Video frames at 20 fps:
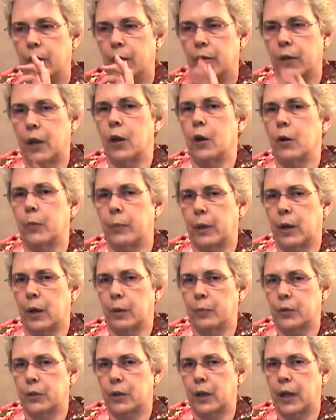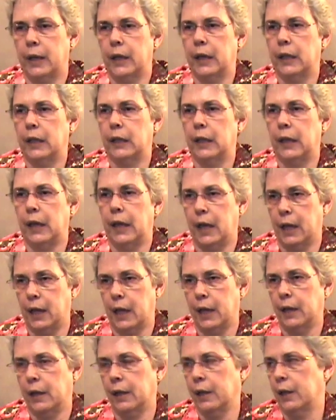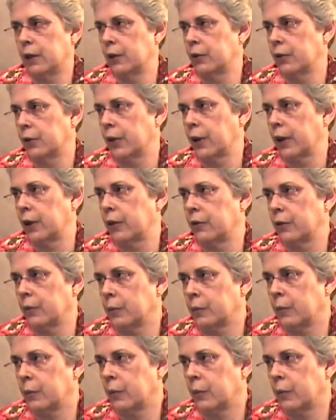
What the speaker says: they open up psychically and I can get in their heads.